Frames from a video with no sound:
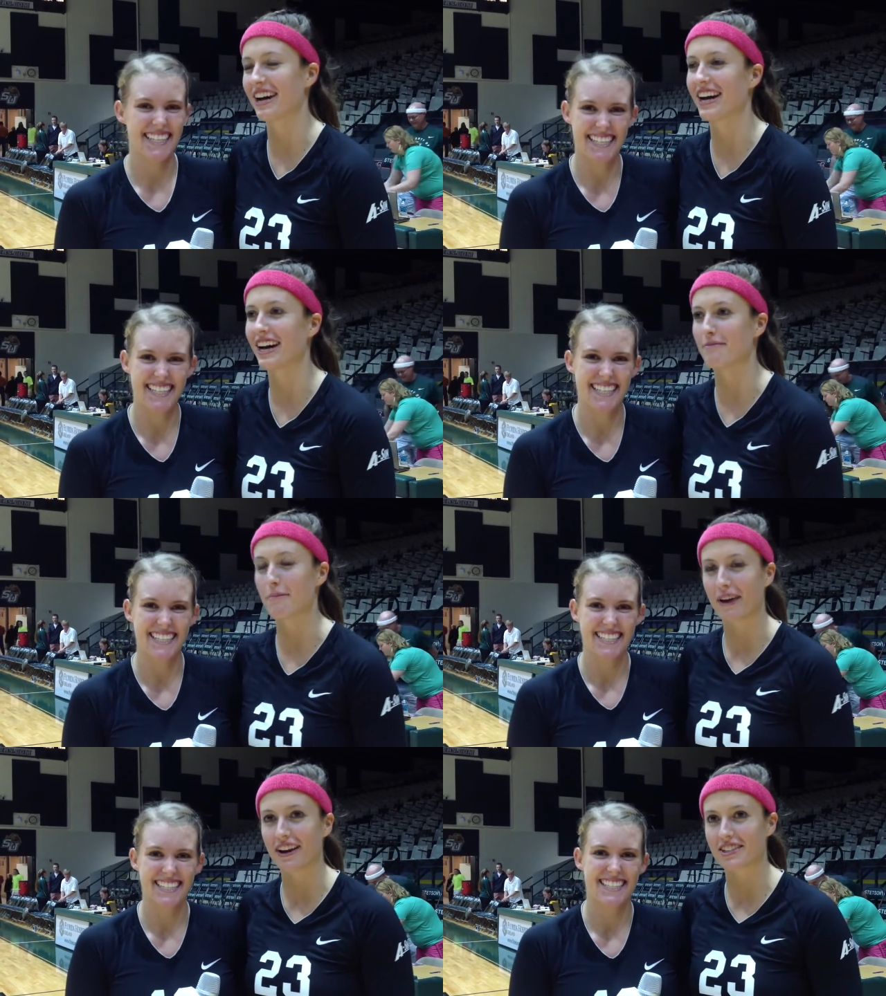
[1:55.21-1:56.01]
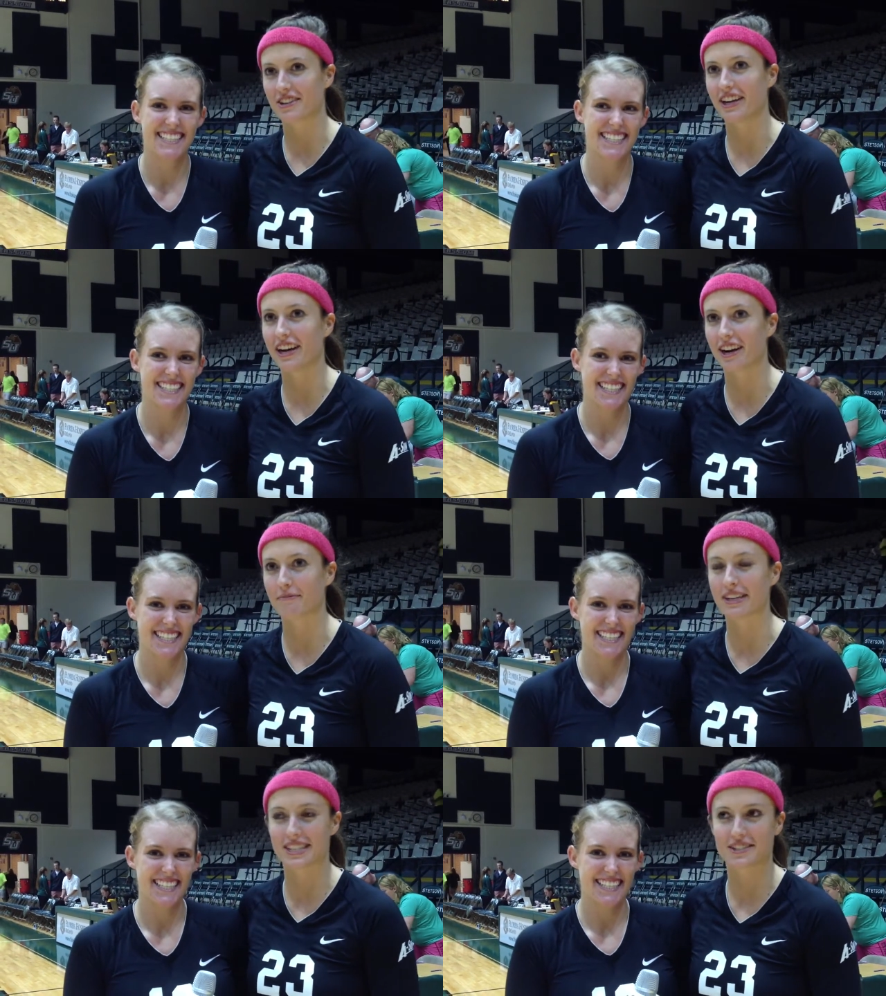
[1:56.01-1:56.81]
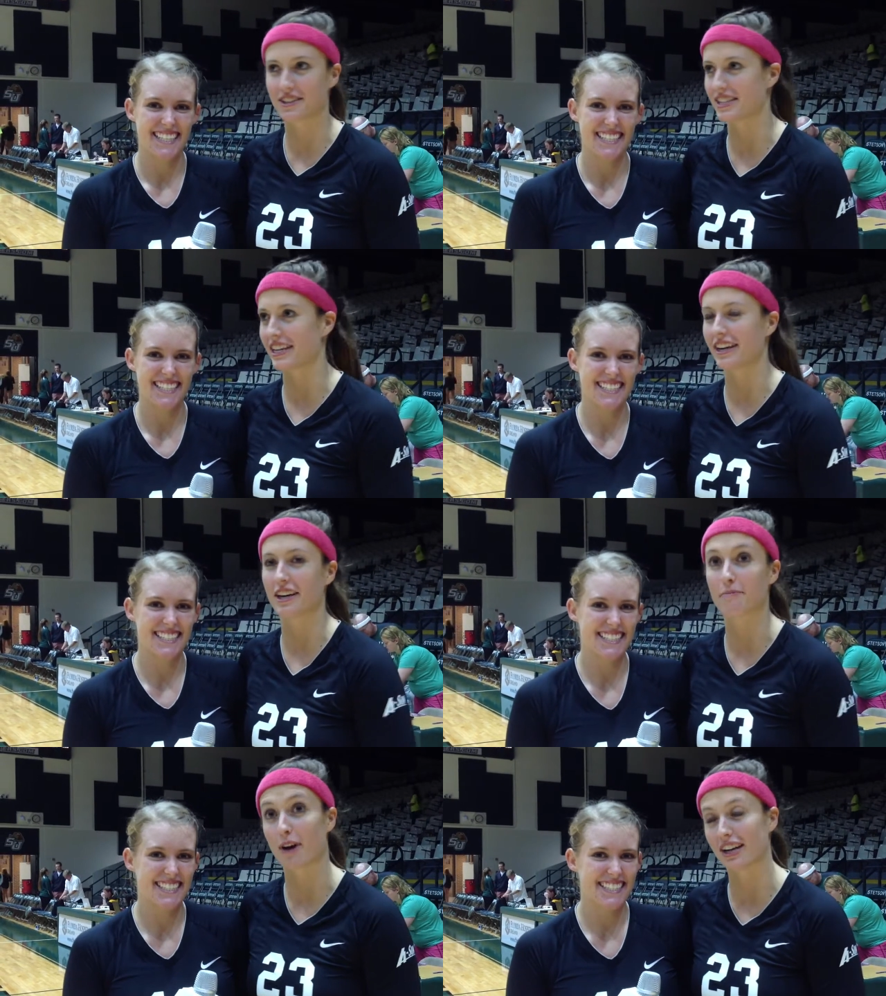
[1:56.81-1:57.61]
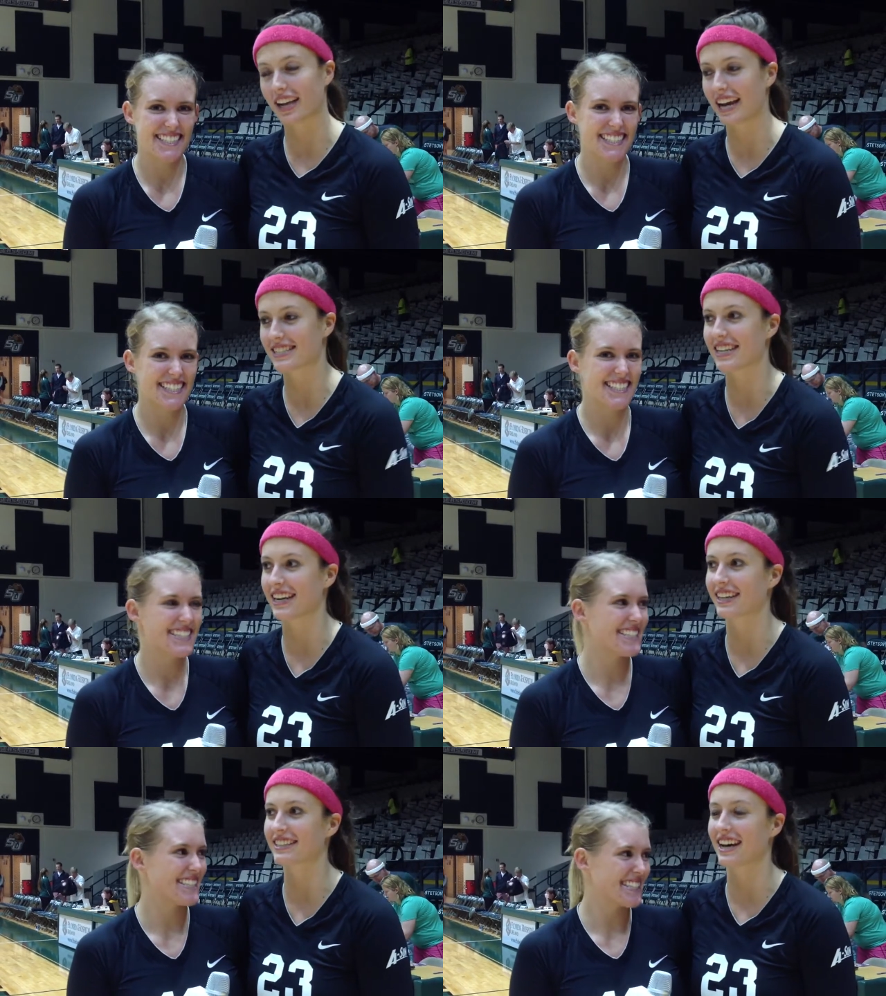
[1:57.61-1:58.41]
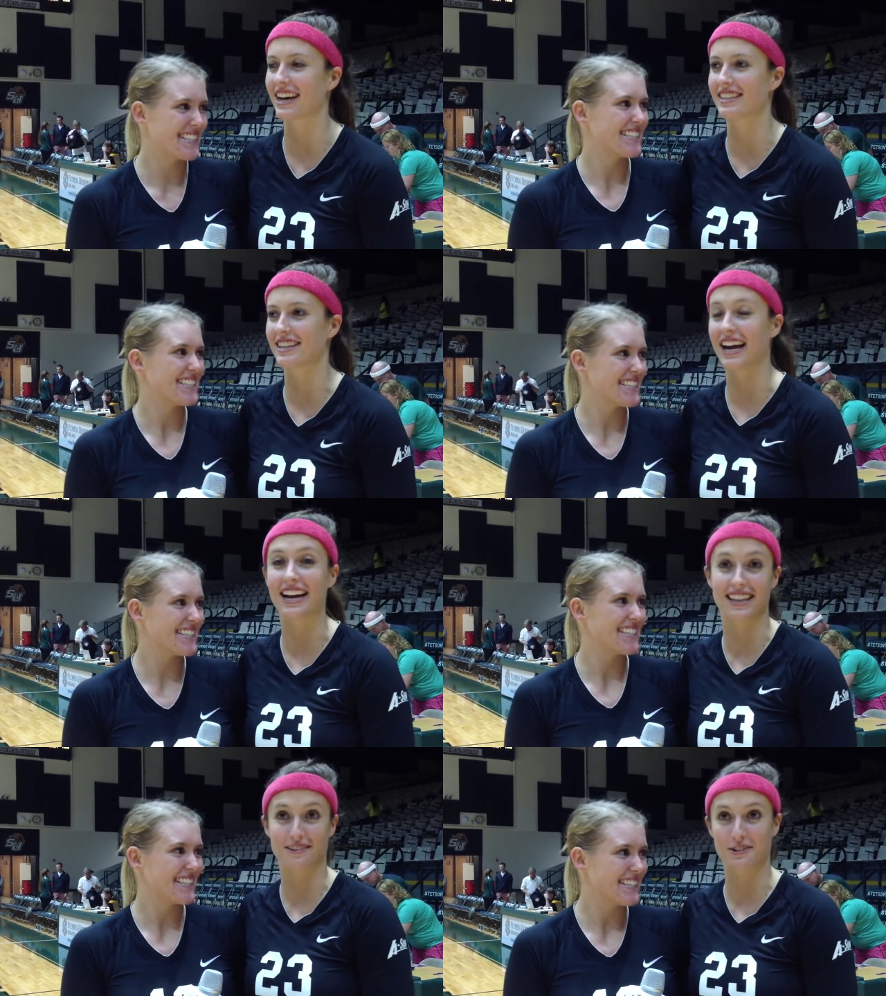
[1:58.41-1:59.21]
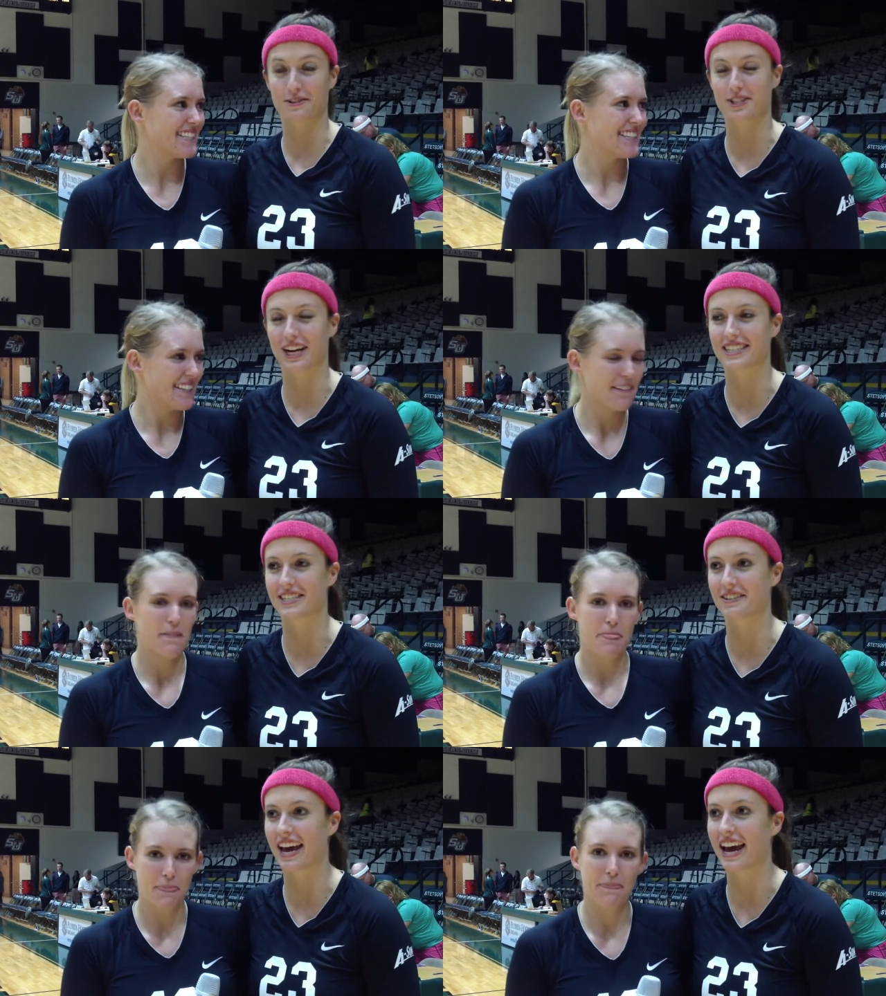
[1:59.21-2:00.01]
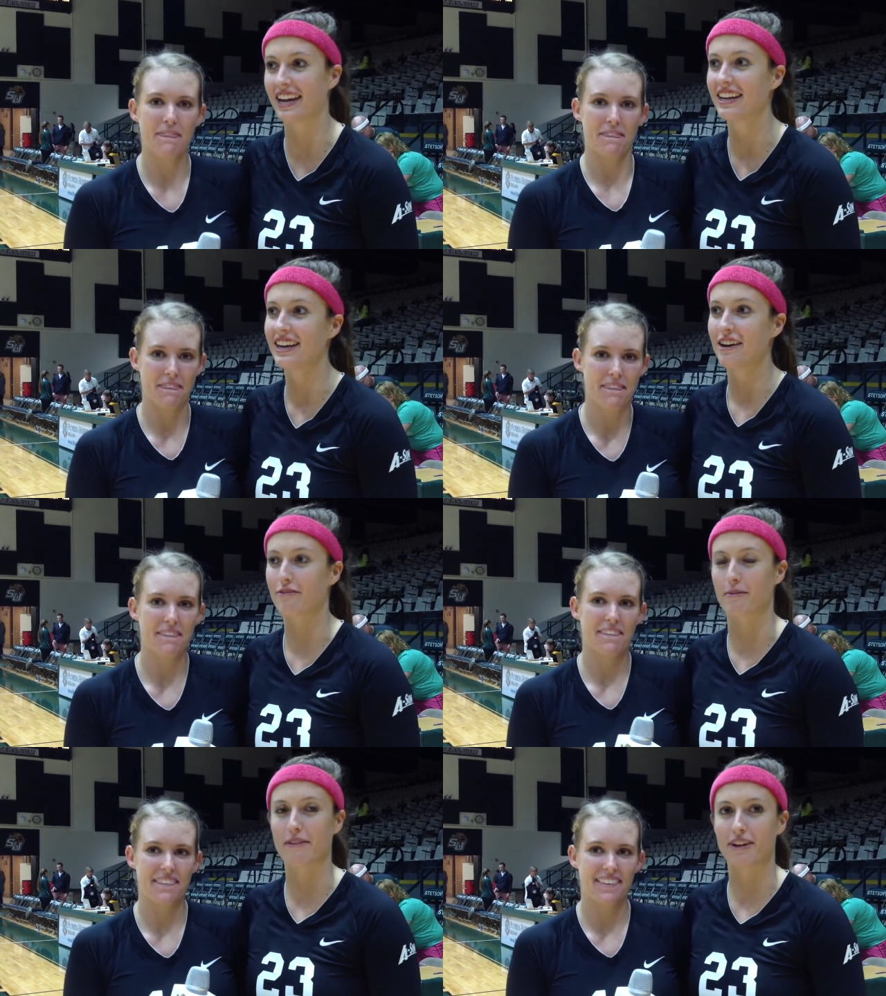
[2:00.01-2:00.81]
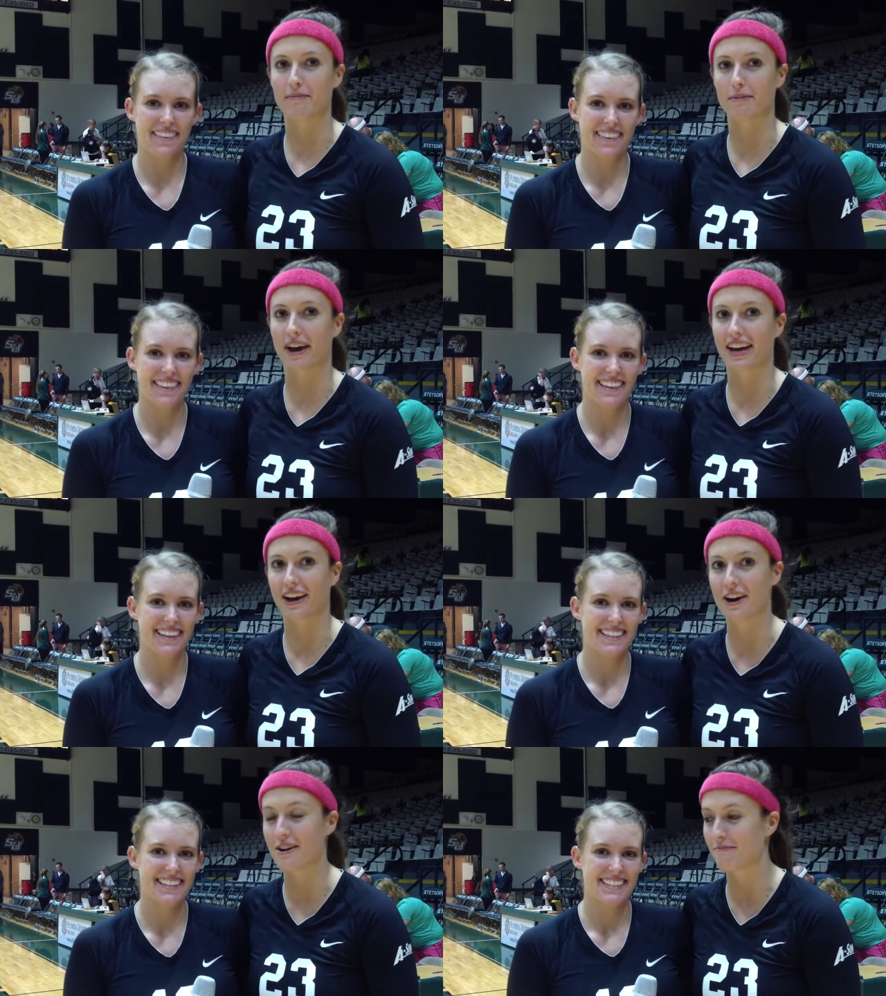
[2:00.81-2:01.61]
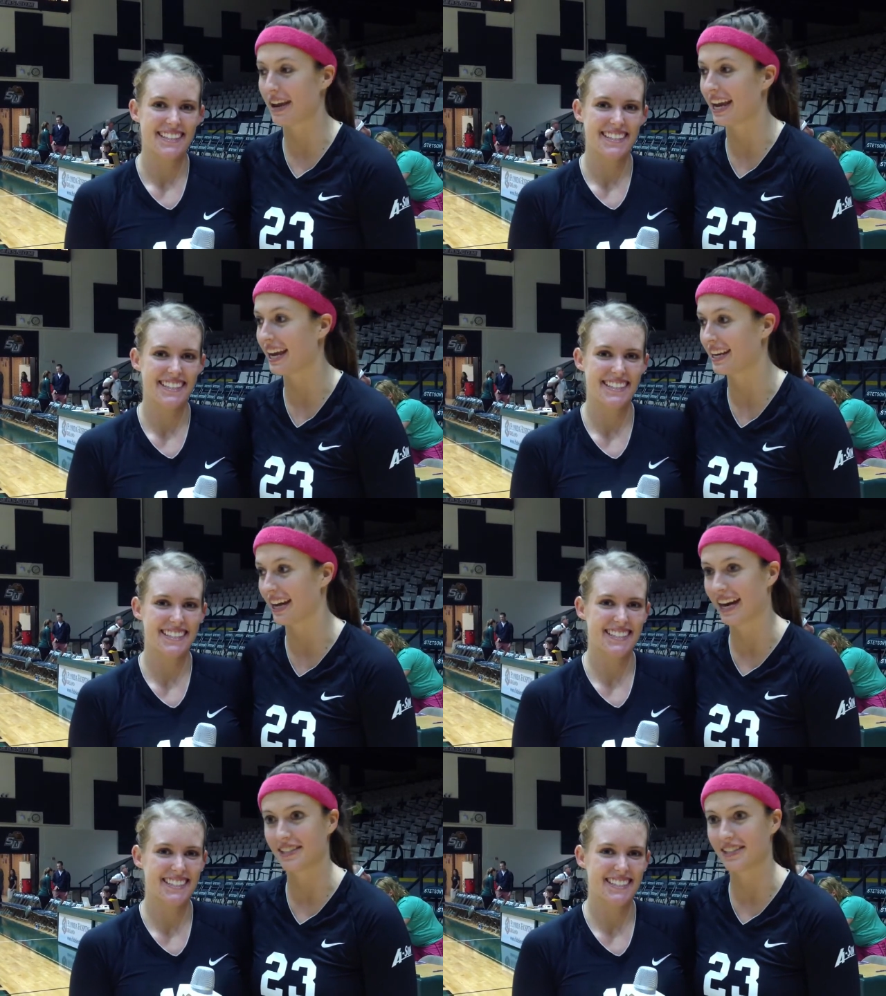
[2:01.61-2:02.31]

Speaker 1: Uh, my parents are here. My sister's here broadcasting uh, tonight. That was cool. She got to do that for my family back home, and I